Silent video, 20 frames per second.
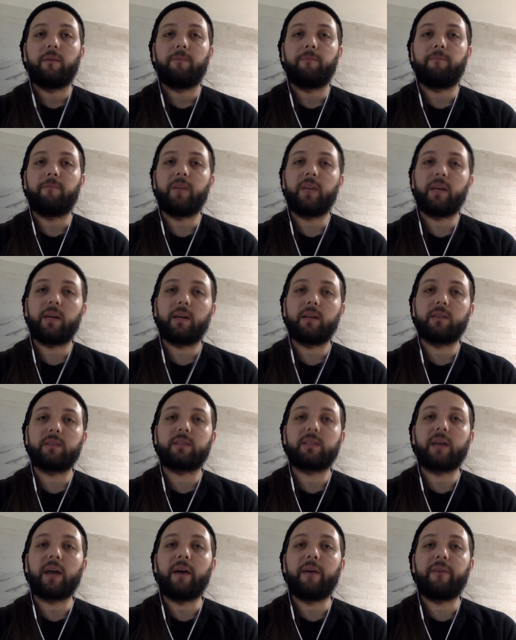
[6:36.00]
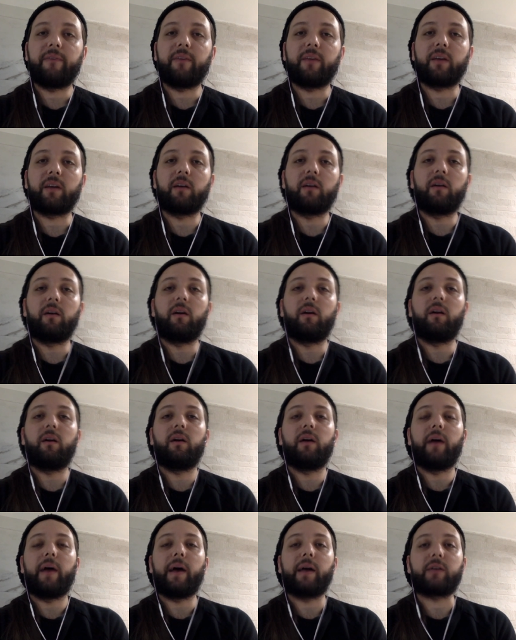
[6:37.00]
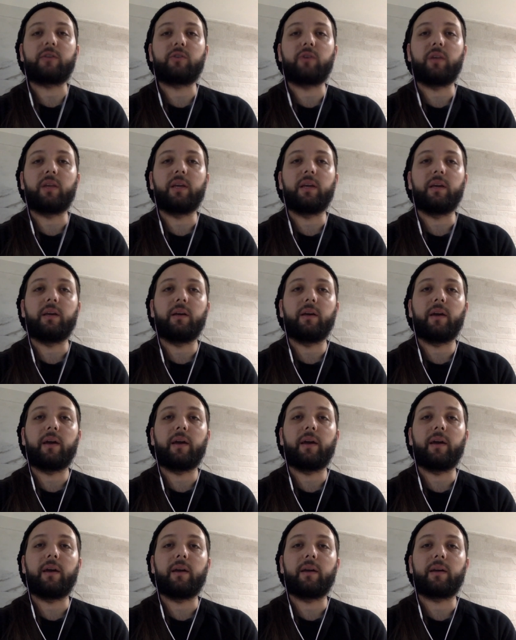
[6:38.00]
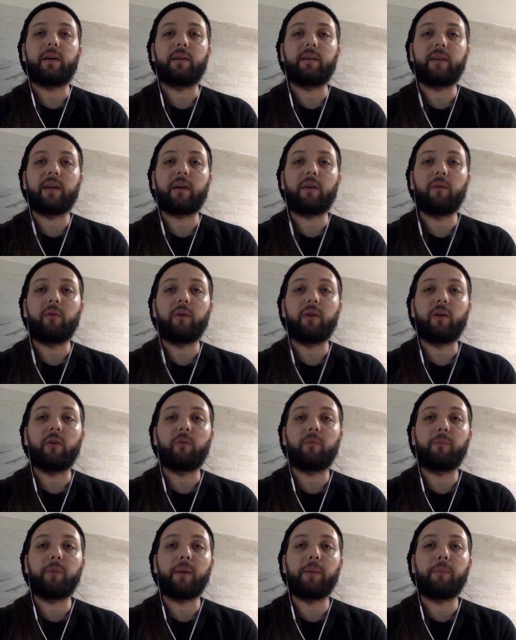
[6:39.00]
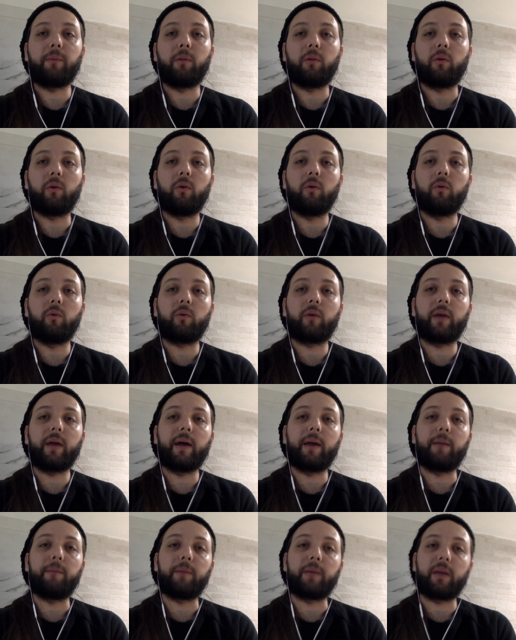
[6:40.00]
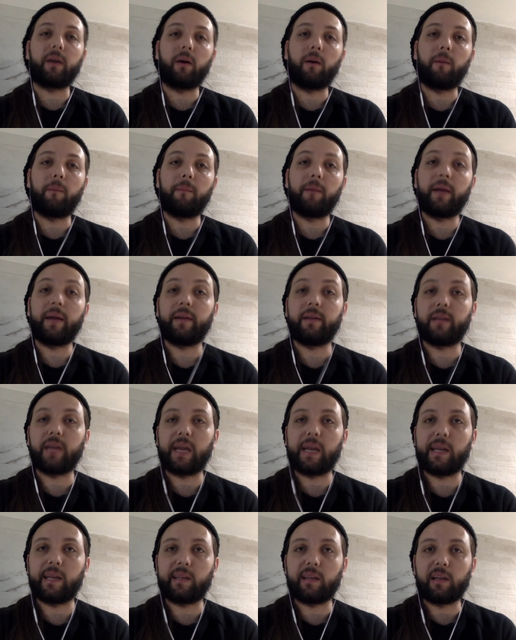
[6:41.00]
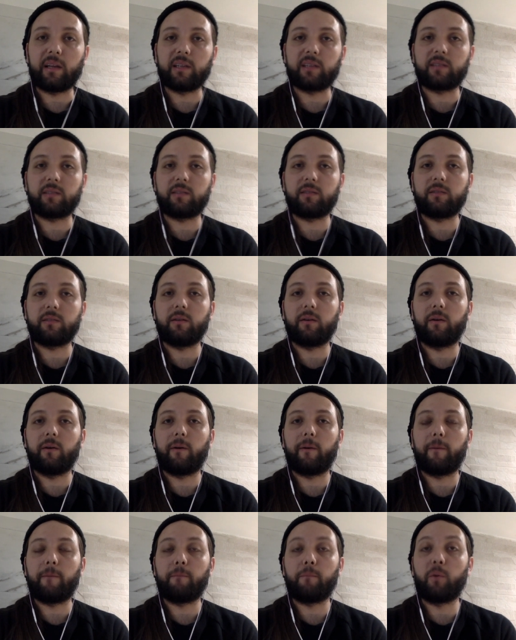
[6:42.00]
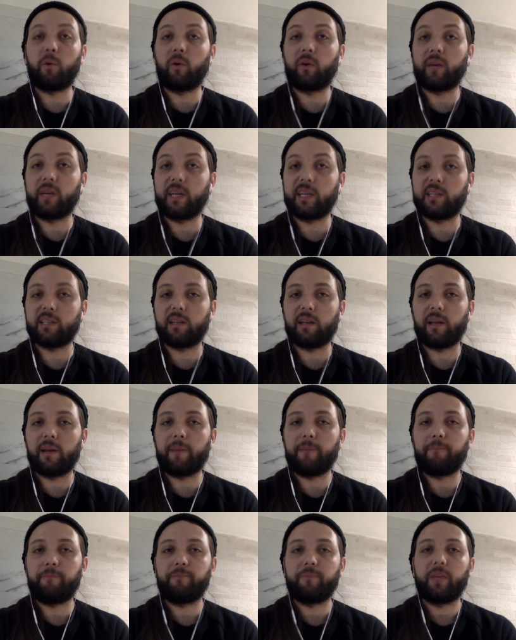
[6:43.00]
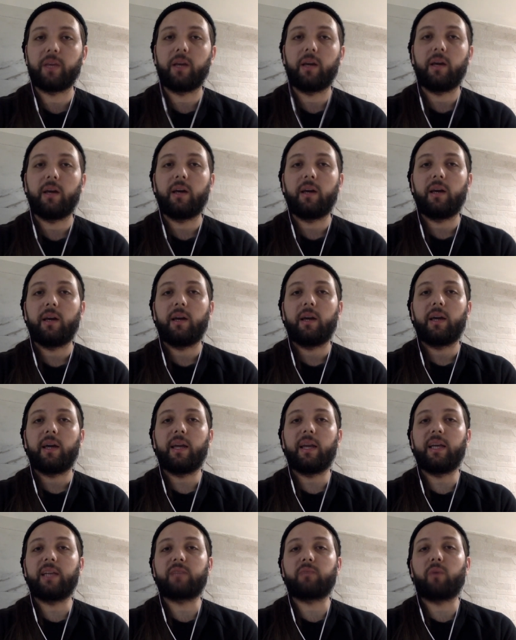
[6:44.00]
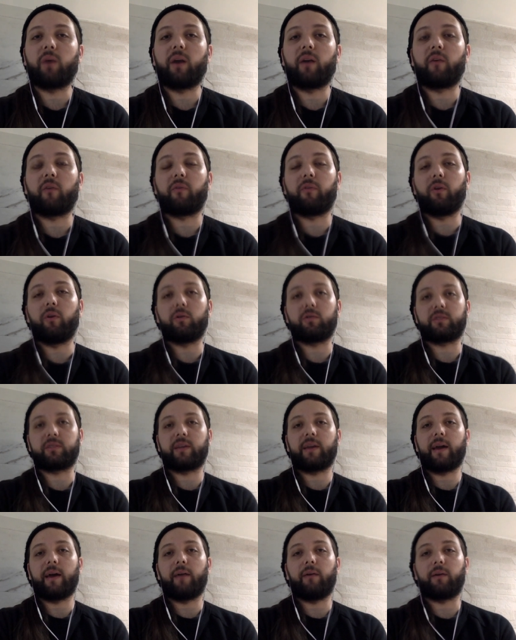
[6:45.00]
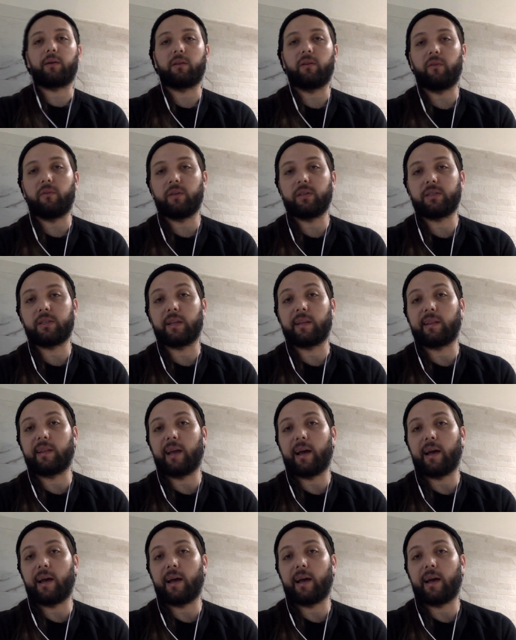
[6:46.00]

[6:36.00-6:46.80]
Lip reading: Vegans, I think, are actually a category of people who can become antinatalist more easily. It is one of those characteristics